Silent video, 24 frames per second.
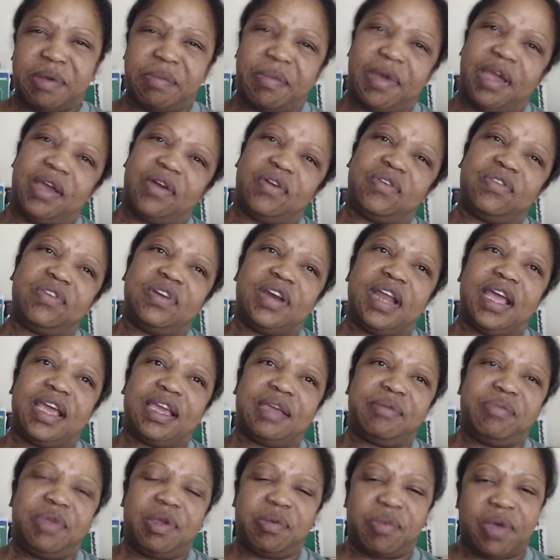my own and I
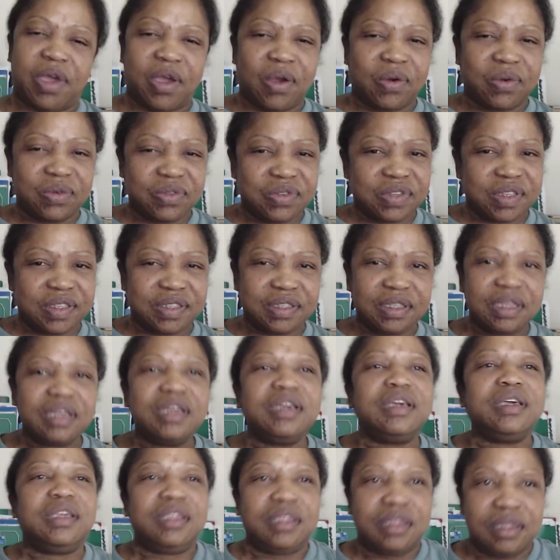can make my own?
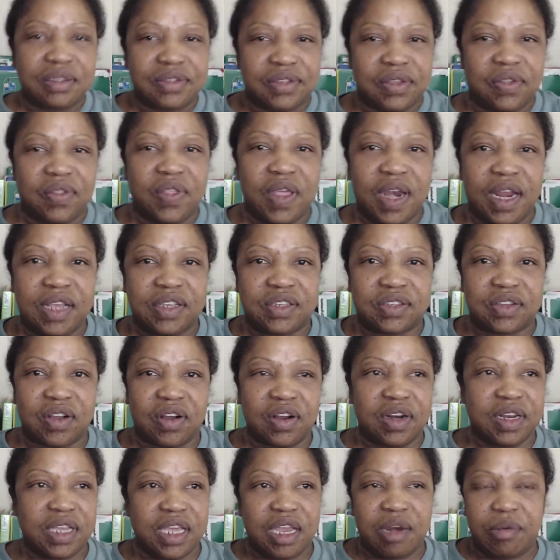So then I
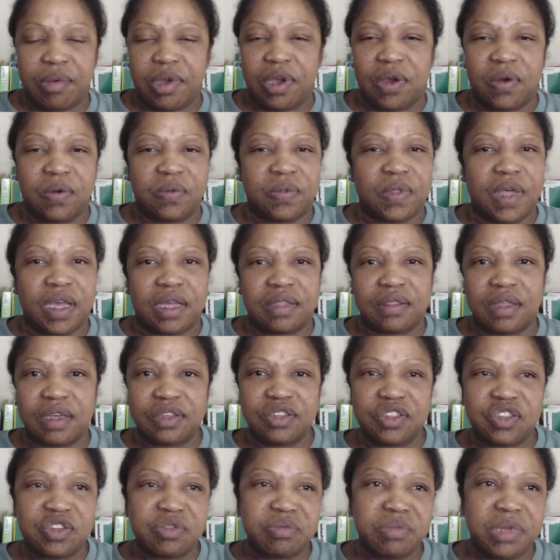started getting my own like
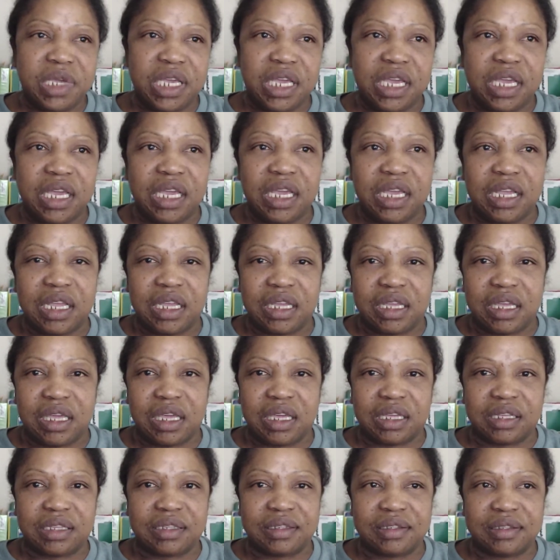lunch meat
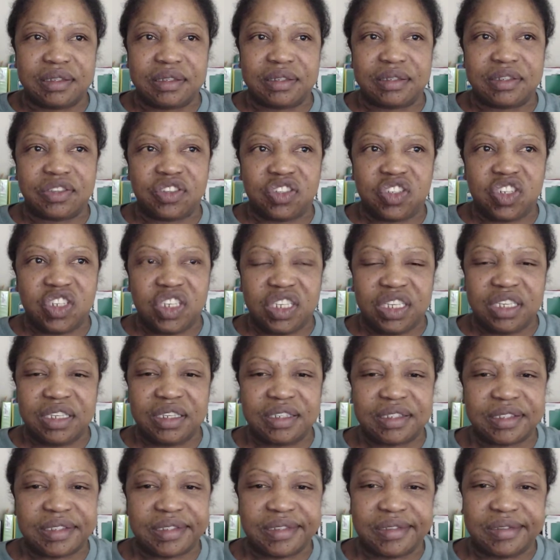and
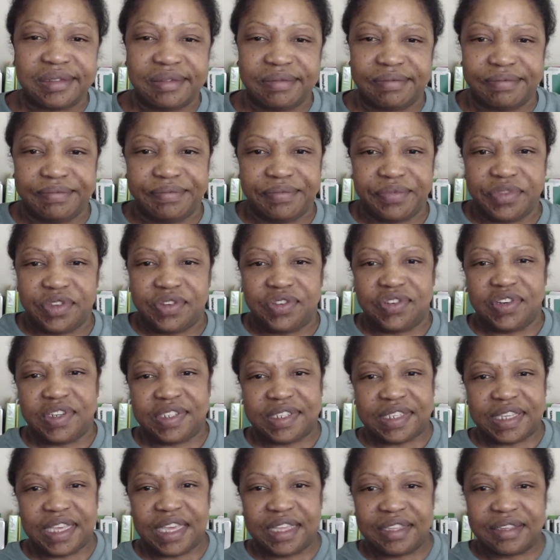cheese and
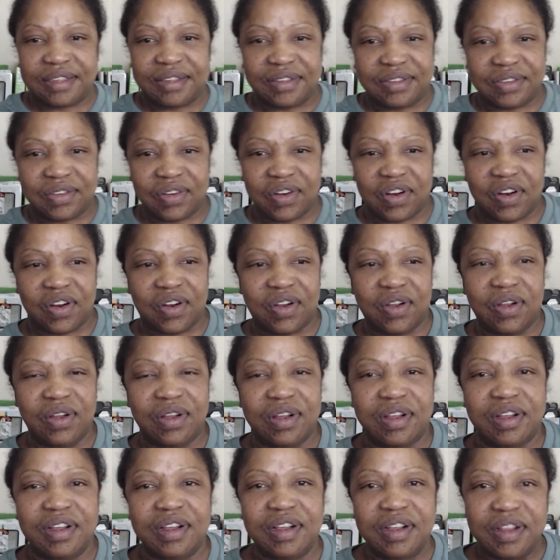Triscuits or
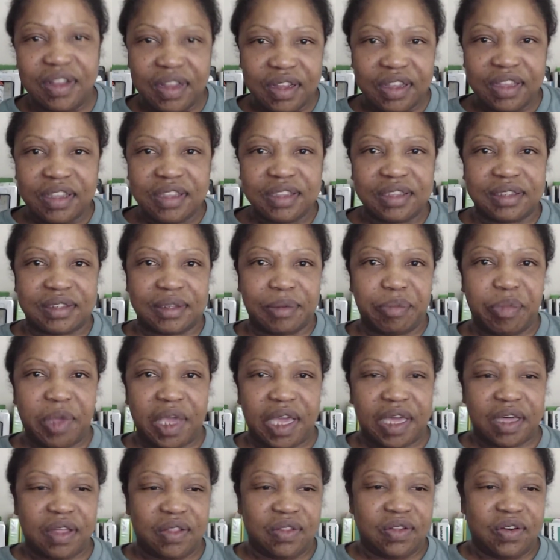to
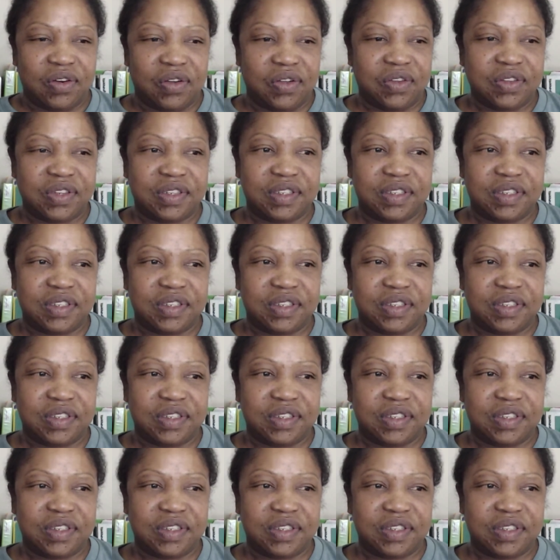make a little